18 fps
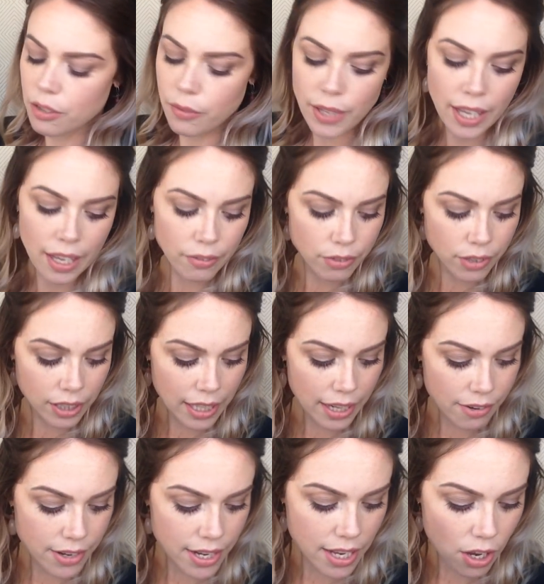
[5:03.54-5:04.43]
can we have
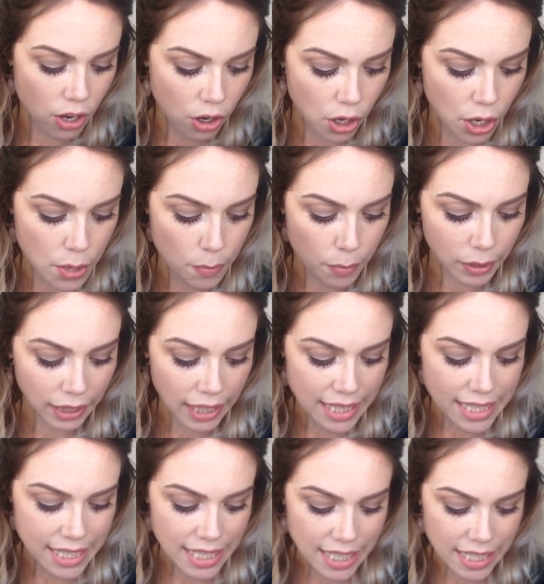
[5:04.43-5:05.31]
clarity on
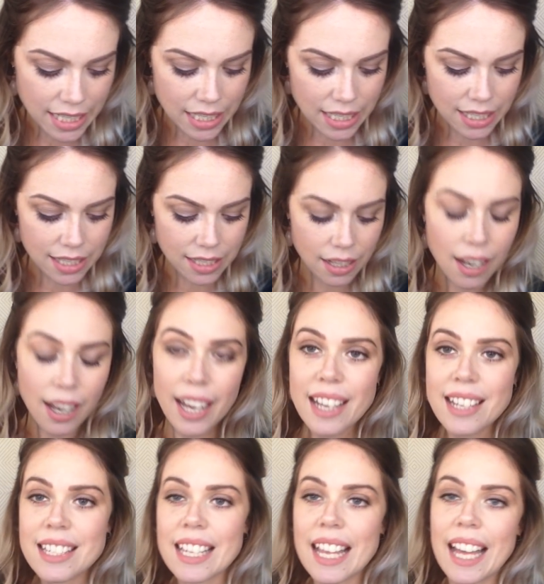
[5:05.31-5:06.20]
blessing in
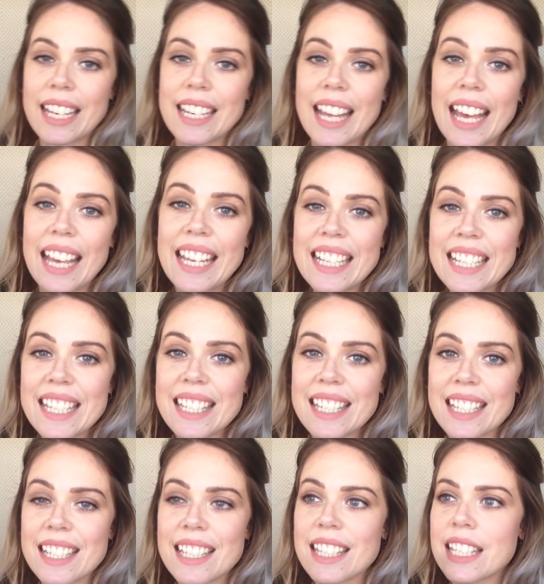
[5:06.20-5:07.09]
disguise and
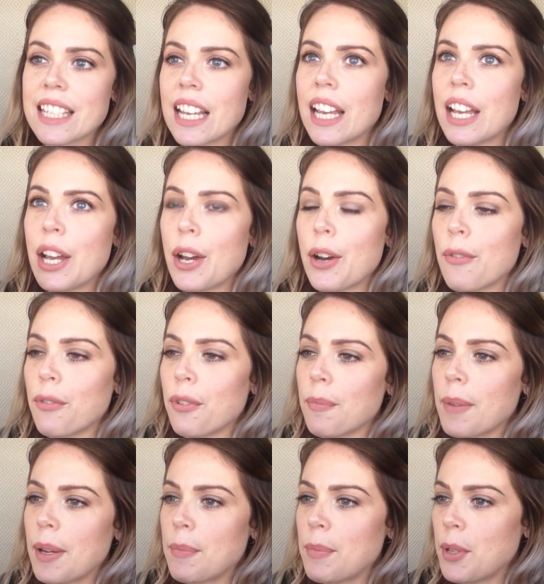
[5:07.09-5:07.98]
innocence
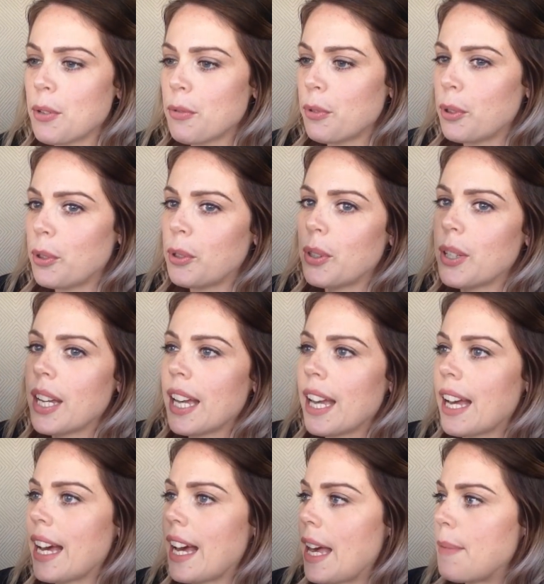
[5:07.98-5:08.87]
for my beautiful
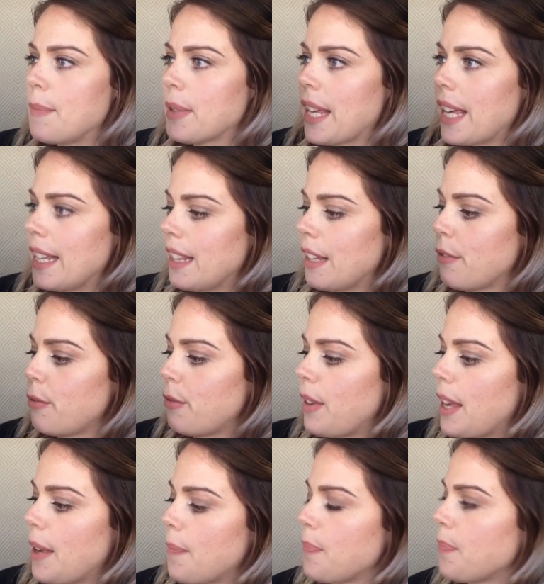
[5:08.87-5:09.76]
MK love
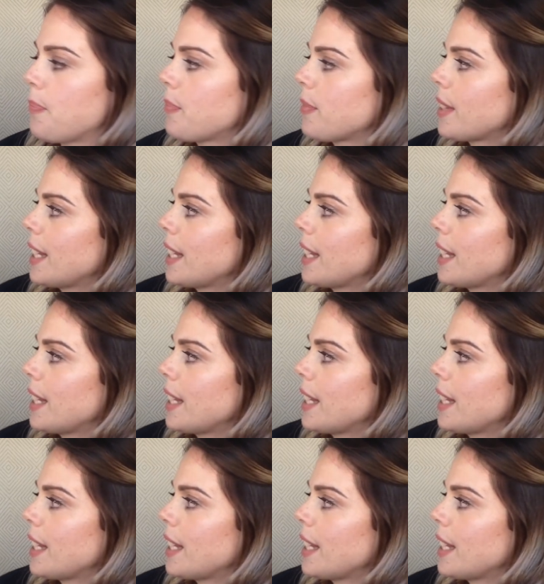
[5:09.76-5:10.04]
fan?